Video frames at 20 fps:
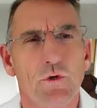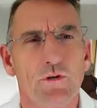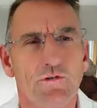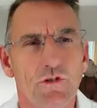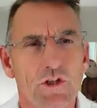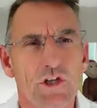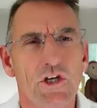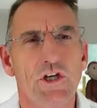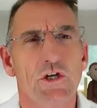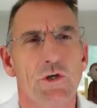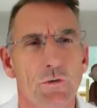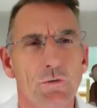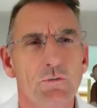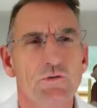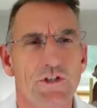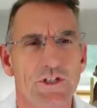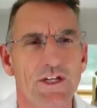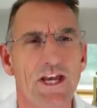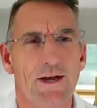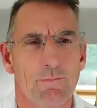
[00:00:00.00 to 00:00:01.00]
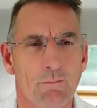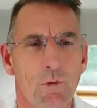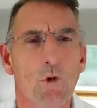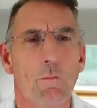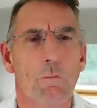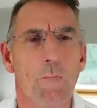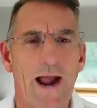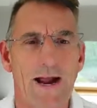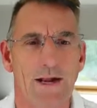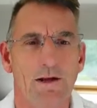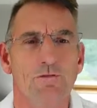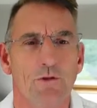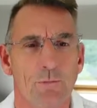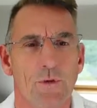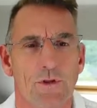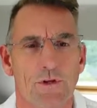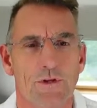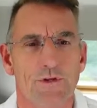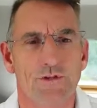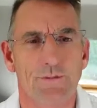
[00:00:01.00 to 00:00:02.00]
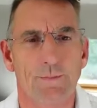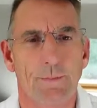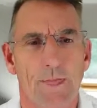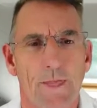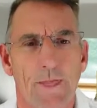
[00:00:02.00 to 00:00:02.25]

of you to get more back from others.